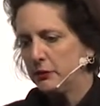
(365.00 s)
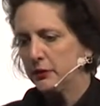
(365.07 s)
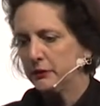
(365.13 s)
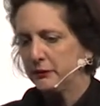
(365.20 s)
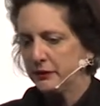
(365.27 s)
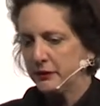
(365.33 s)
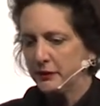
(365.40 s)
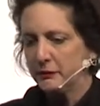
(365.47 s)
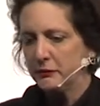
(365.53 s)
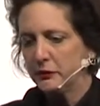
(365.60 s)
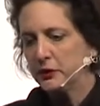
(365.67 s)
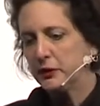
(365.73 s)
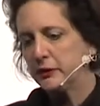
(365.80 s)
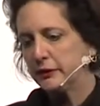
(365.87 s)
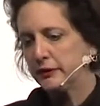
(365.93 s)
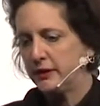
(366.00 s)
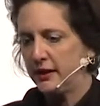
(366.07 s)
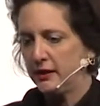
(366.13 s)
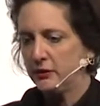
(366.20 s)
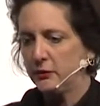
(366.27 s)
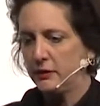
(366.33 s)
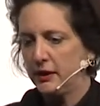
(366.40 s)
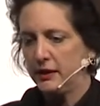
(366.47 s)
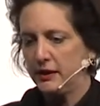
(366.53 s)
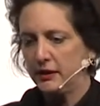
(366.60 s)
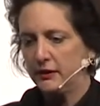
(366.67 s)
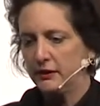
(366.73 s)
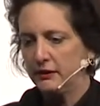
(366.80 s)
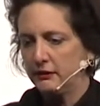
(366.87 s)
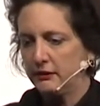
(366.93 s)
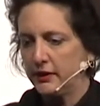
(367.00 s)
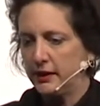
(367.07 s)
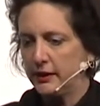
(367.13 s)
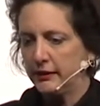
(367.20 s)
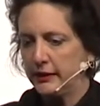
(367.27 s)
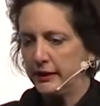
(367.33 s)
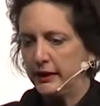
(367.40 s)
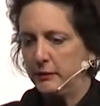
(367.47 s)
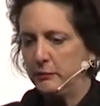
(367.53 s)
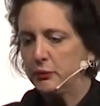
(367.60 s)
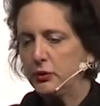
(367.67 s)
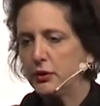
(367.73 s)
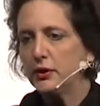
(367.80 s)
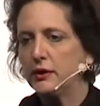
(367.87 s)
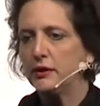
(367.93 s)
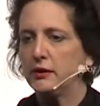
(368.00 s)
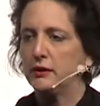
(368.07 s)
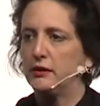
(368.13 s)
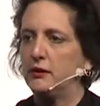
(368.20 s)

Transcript: But the real takeaway here is that he put